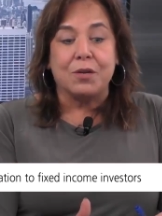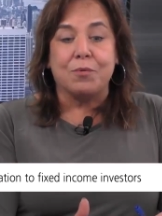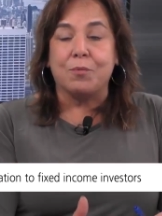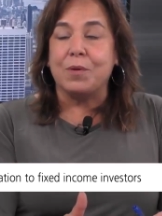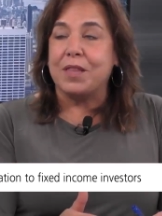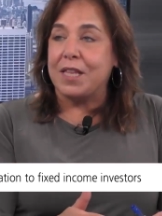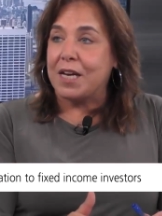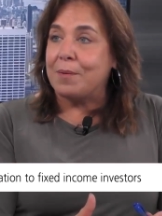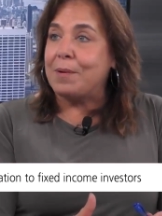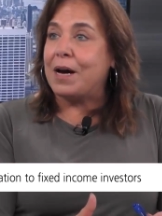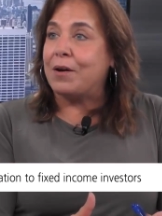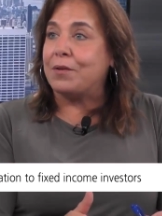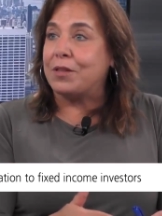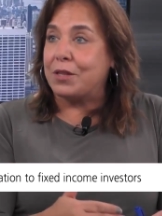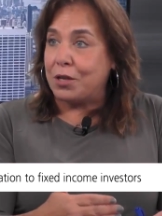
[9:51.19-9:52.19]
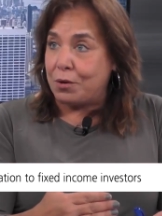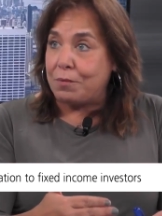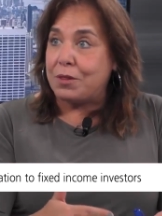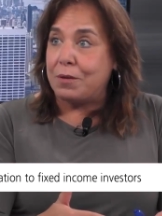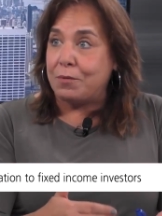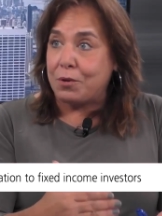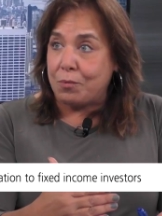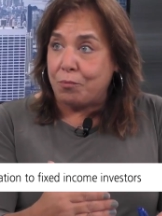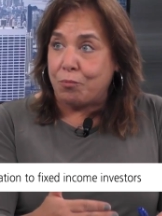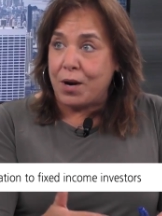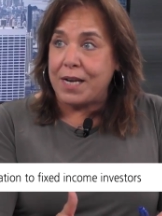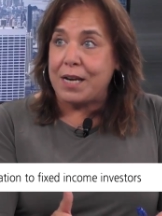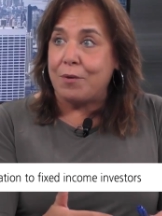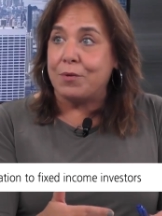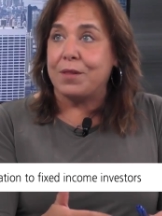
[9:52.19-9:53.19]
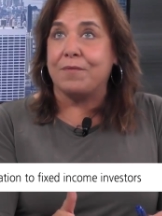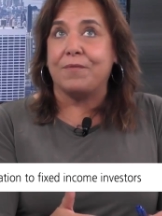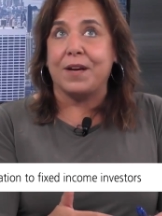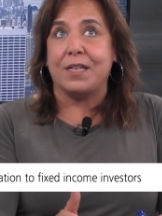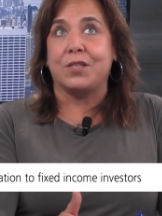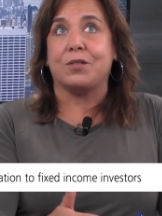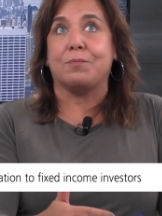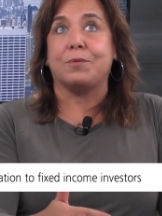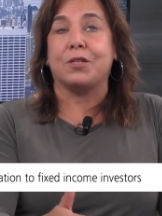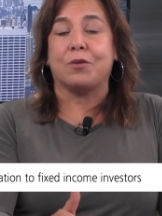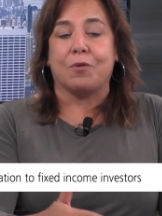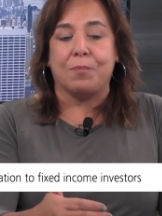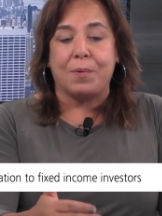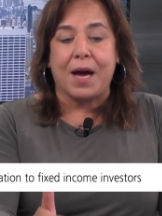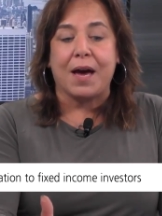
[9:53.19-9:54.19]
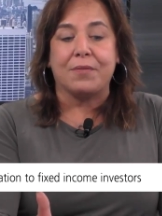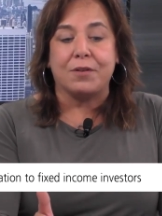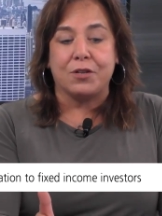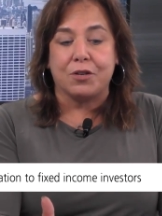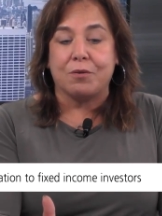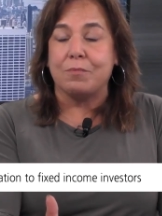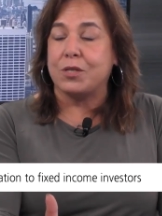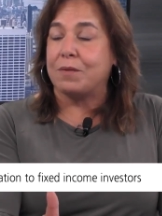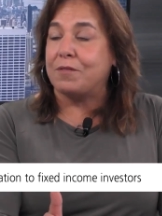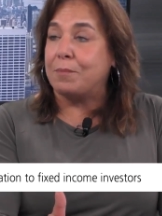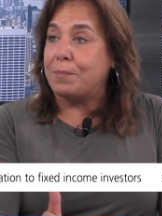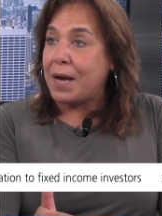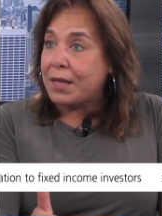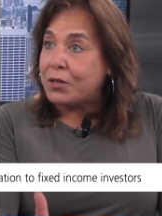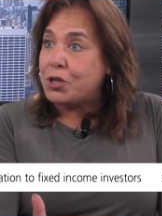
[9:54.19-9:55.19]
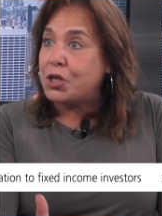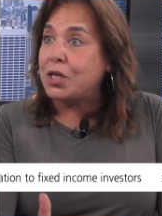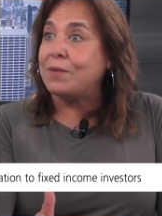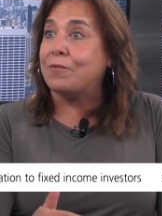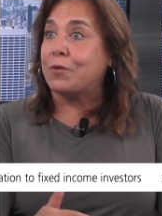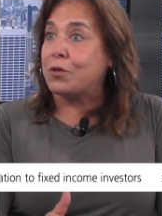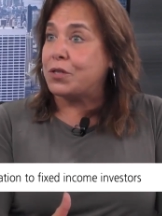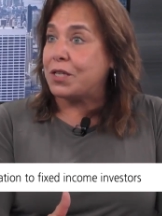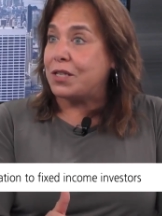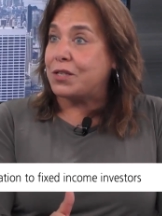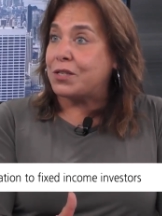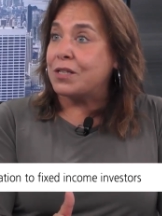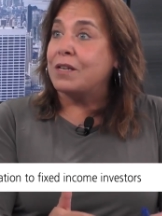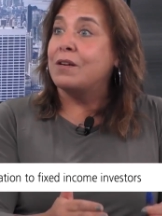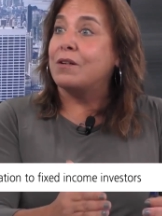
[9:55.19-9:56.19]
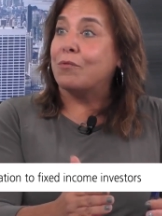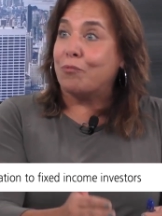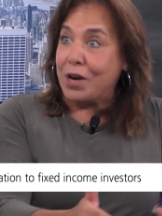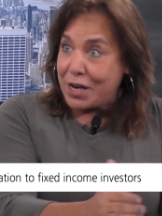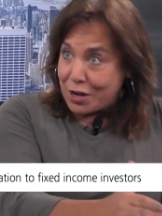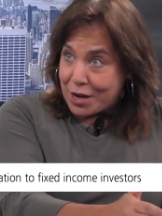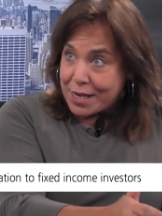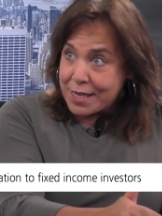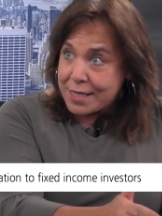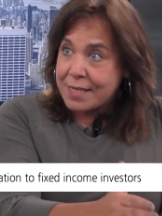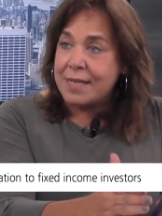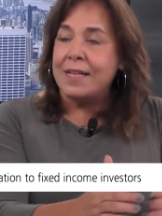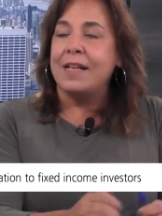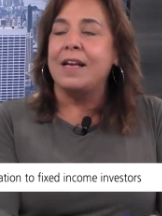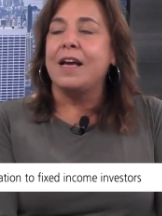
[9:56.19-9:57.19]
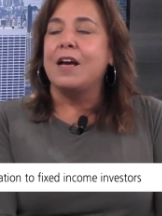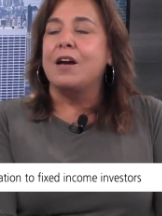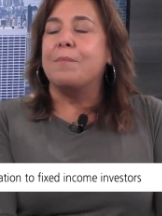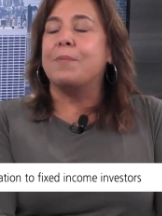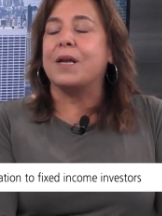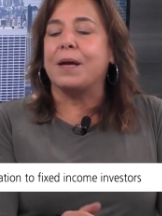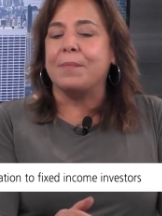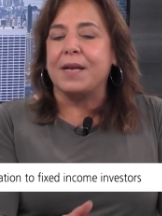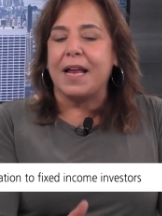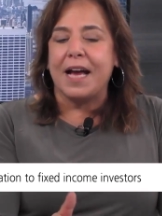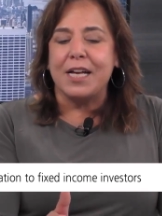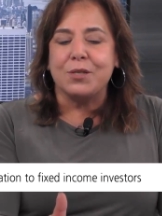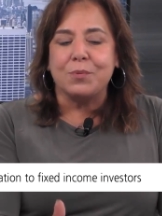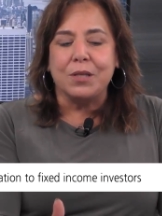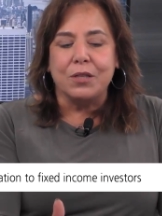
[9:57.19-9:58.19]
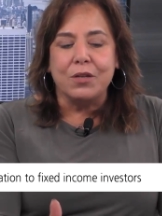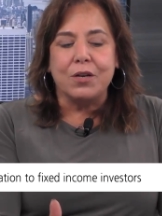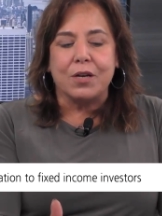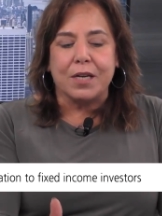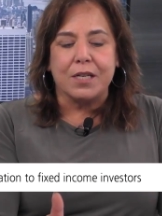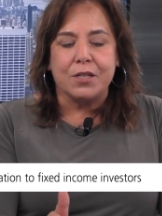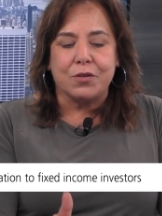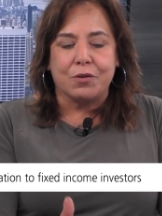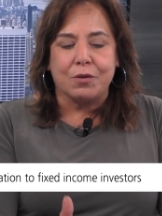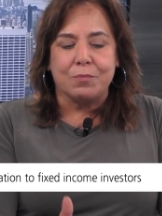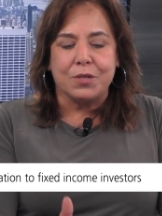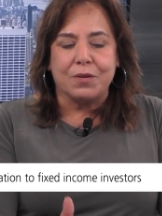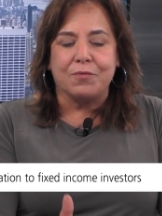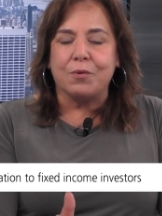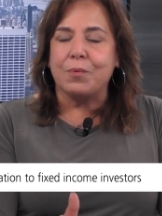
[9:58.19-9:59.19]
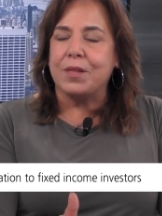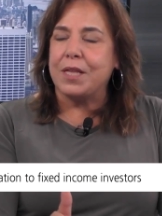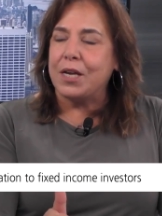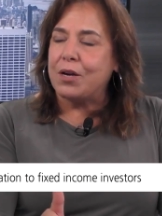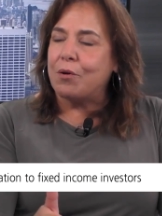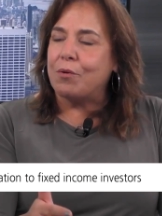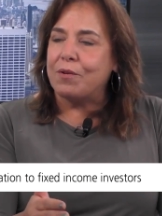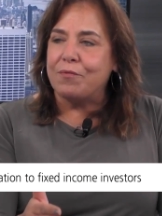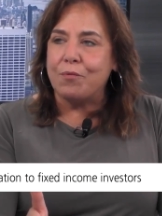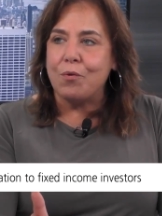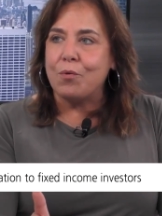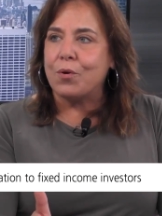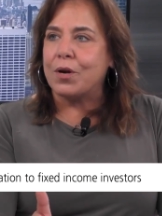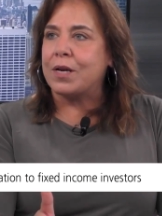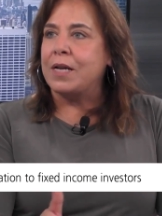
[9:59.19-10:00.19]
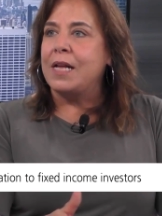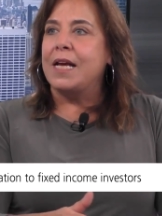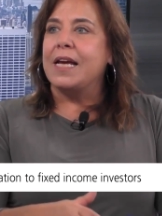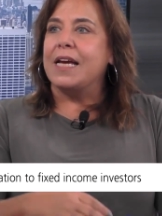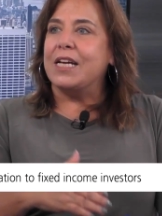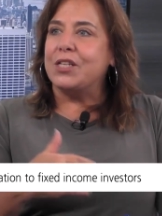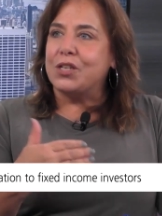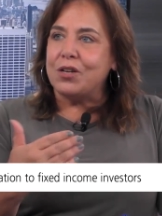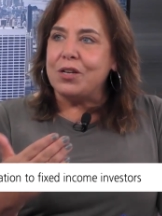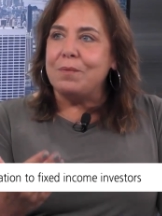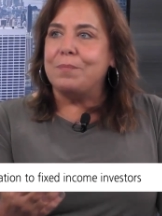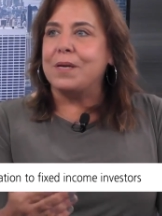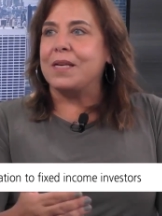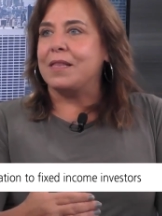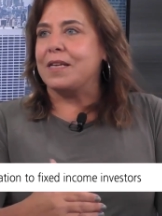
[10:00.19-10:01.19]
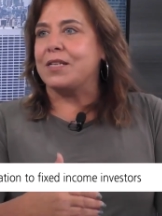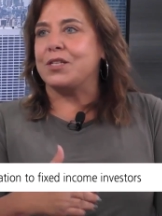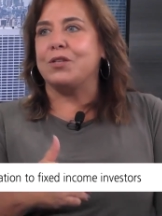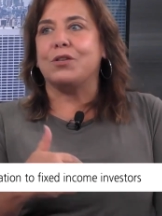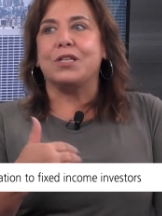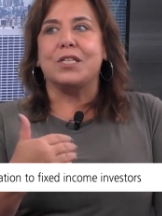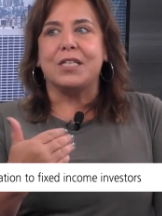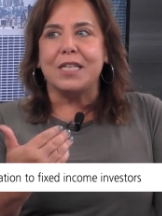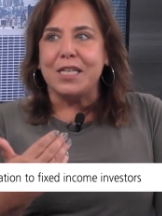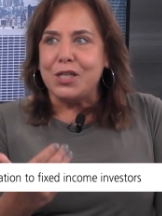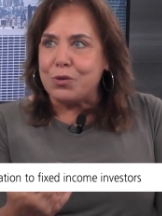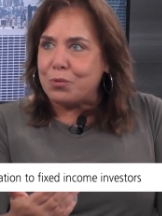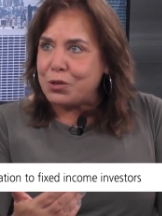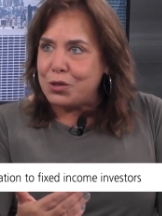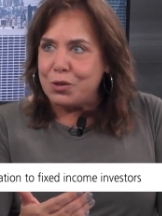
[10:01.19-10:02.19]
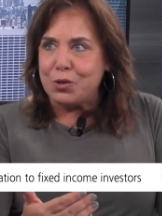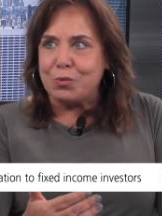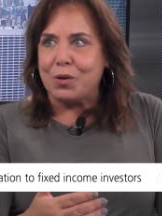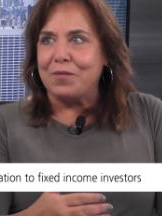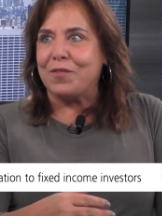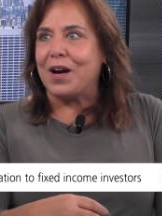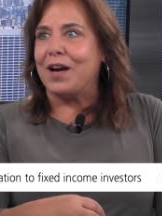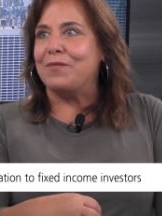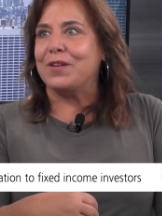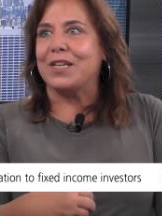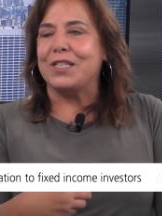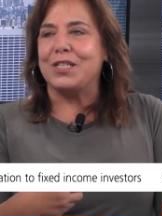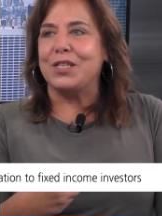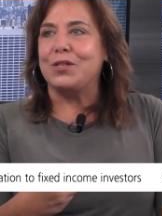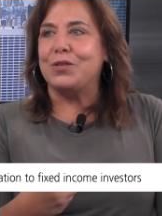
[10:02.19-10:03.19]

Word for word: when we think about the, the right now with the Fed's sort of path in terms of the balance sheet versus rate hikes. But I mean, as we look in terms of what we think going forward, it's going to be this. You could see 225, you could see